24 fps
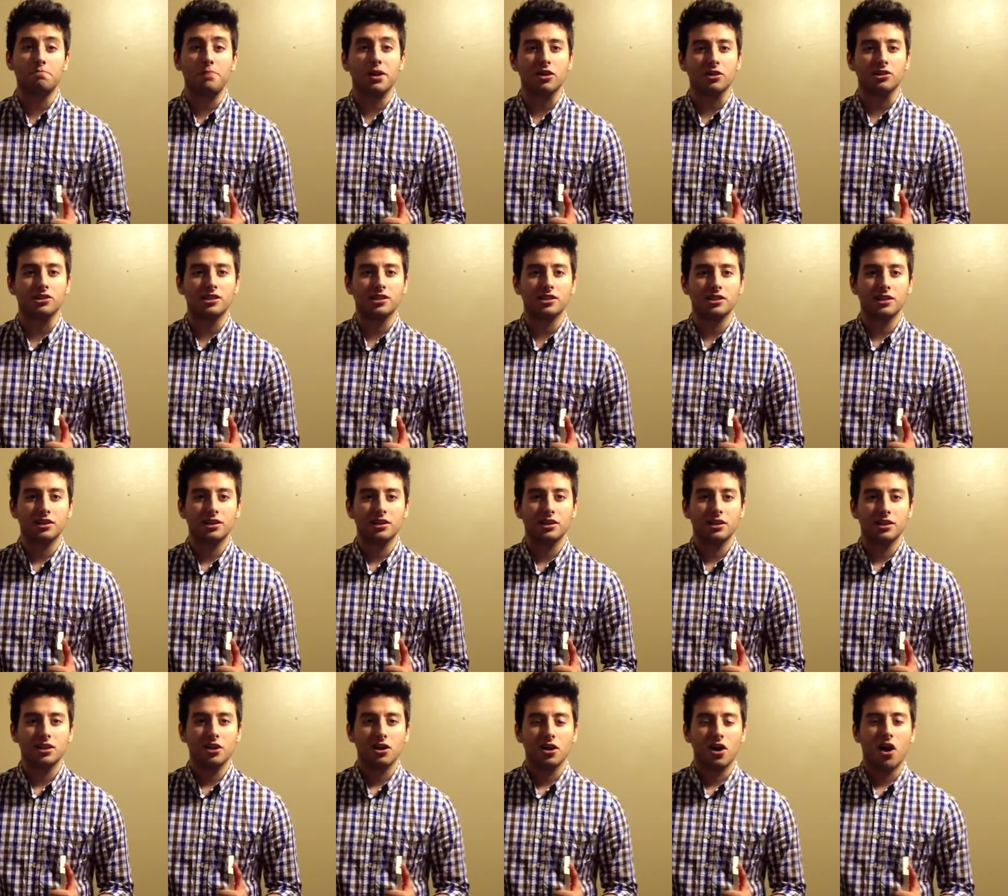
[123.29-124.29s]
built
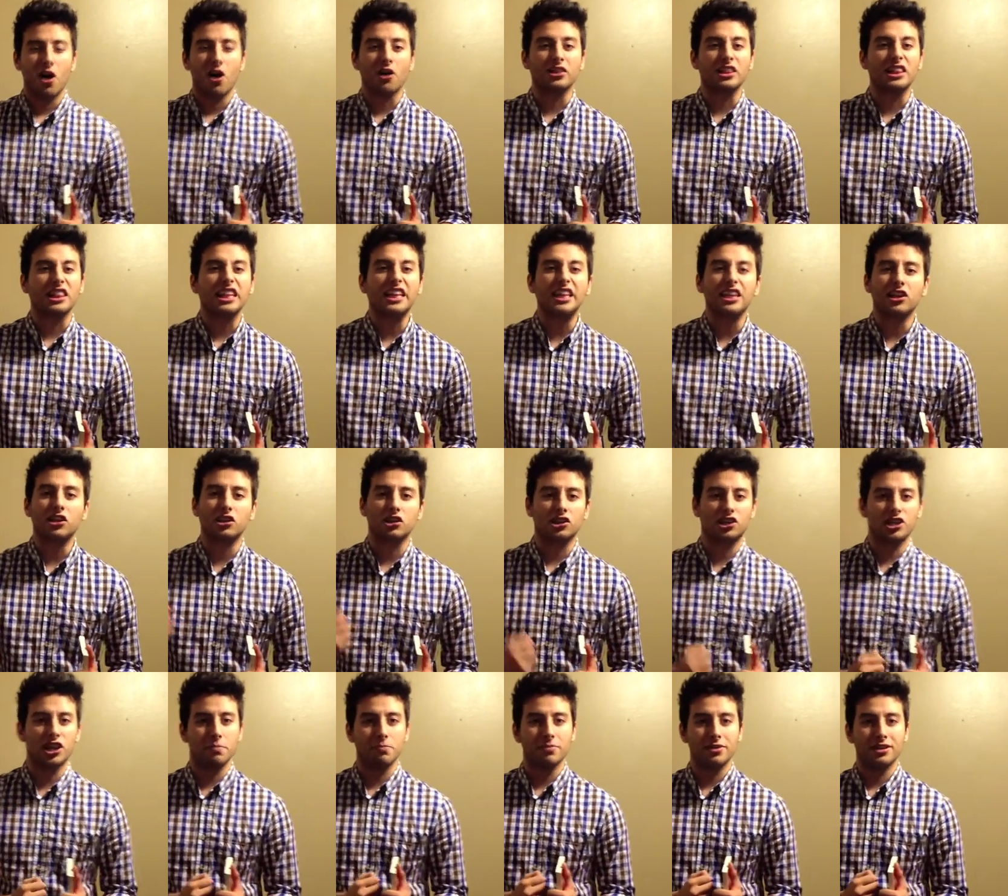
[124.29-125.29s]
on
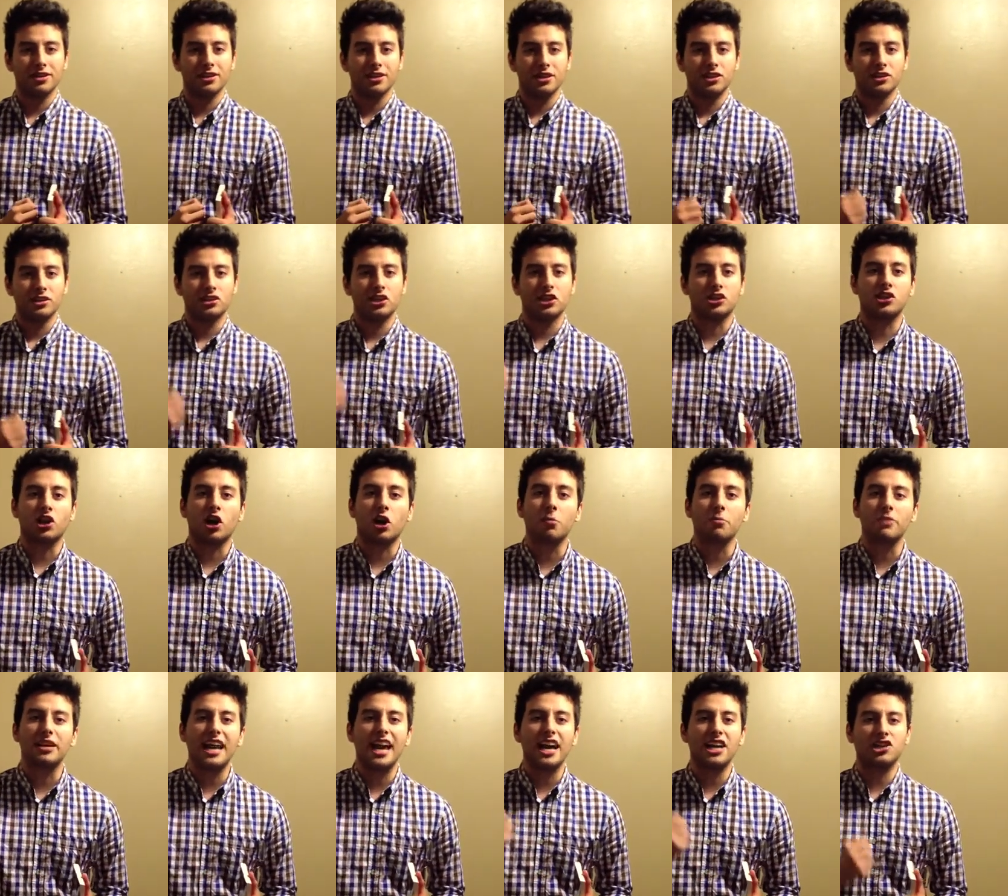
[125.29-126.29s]
leadership,
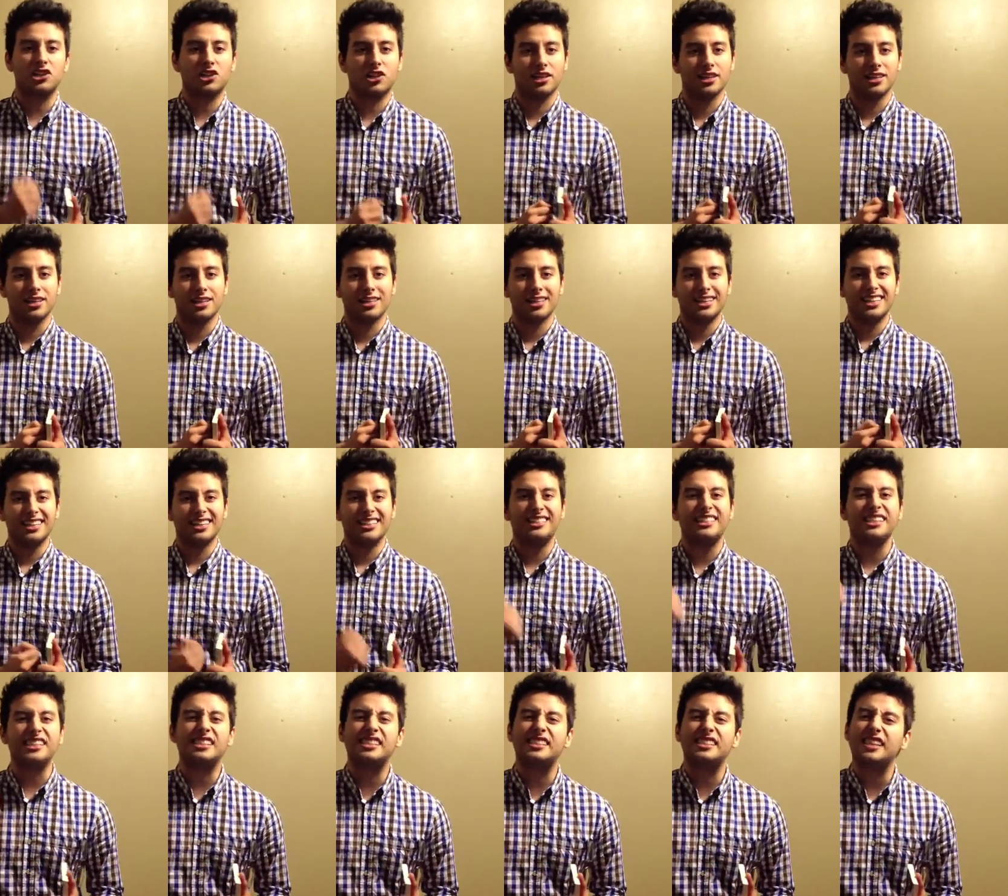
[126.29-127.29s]
determination,
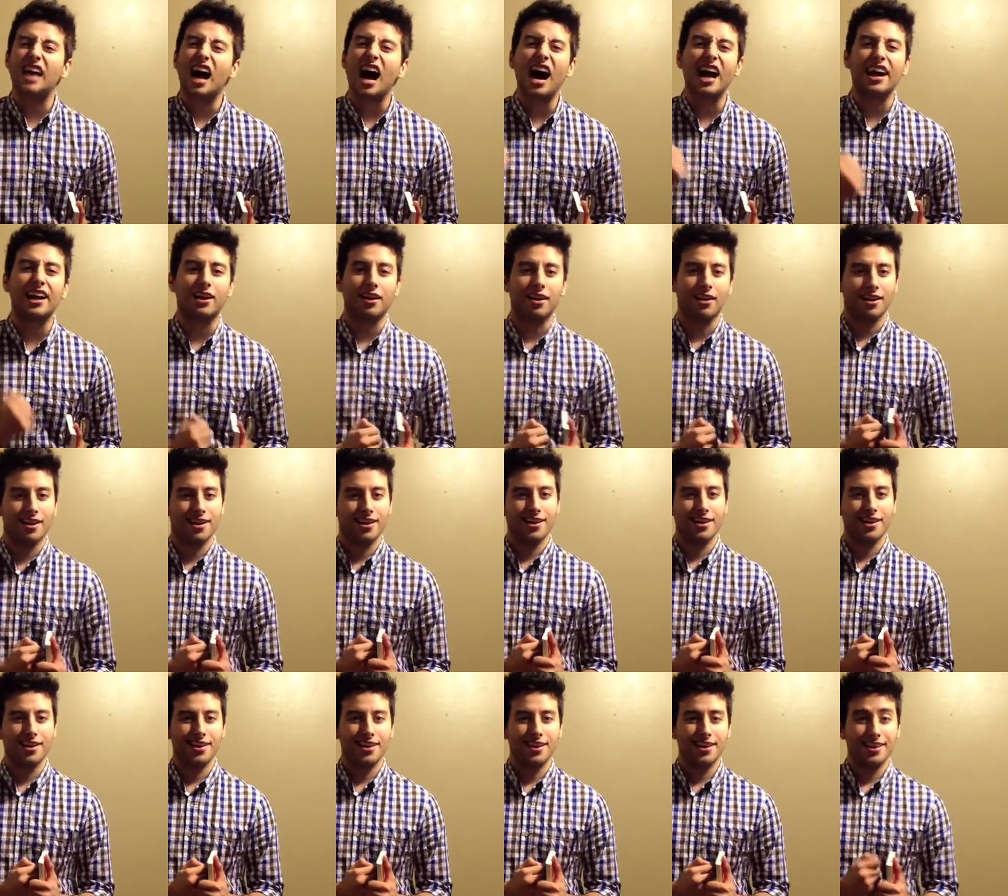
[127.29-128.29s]
desire,
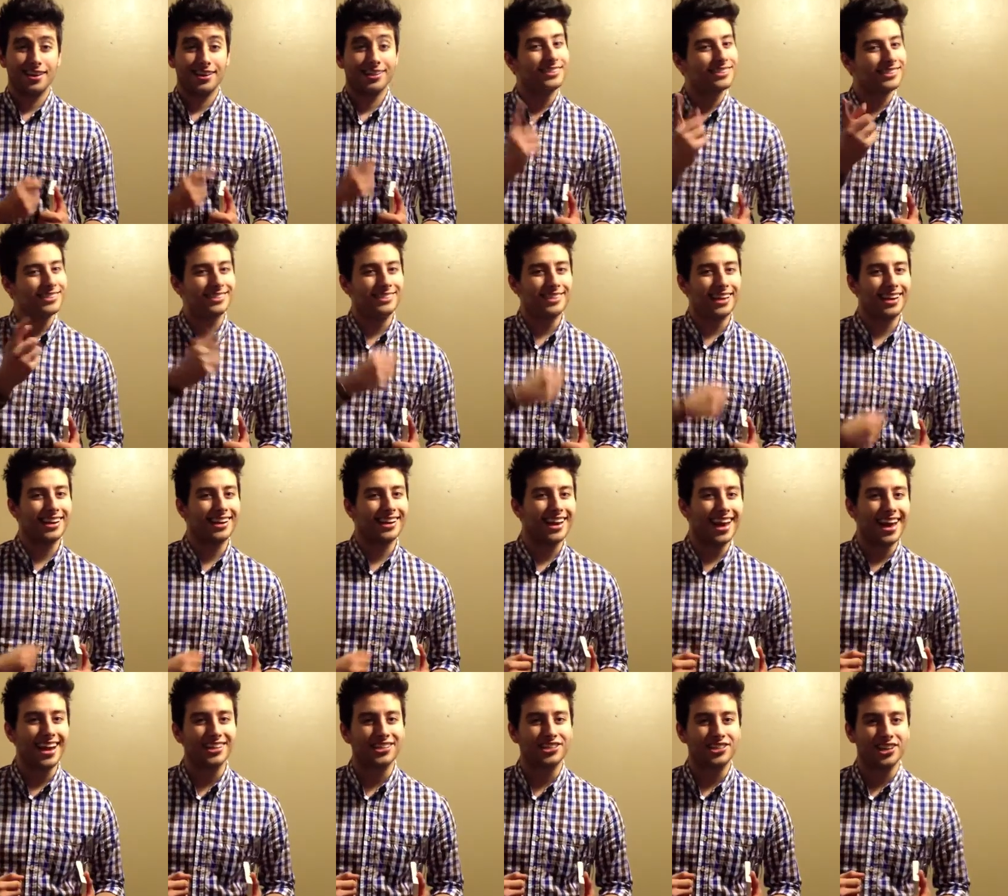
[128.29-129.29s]

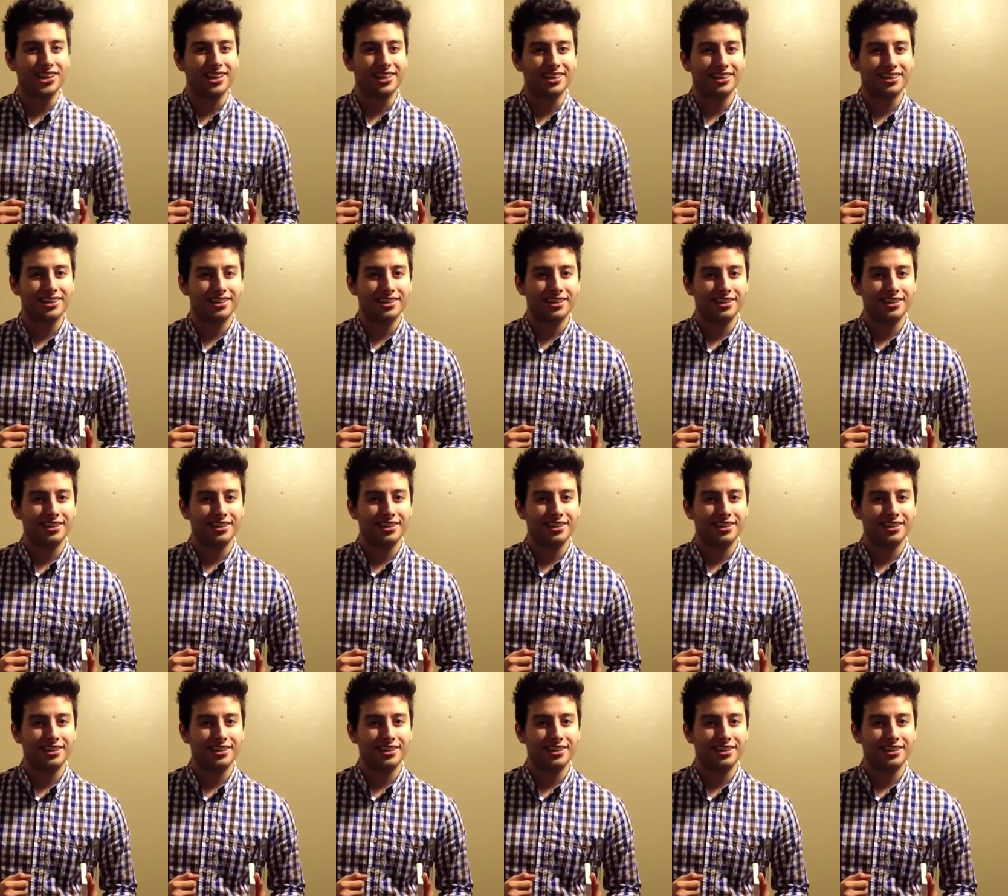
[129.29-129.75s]
dedication.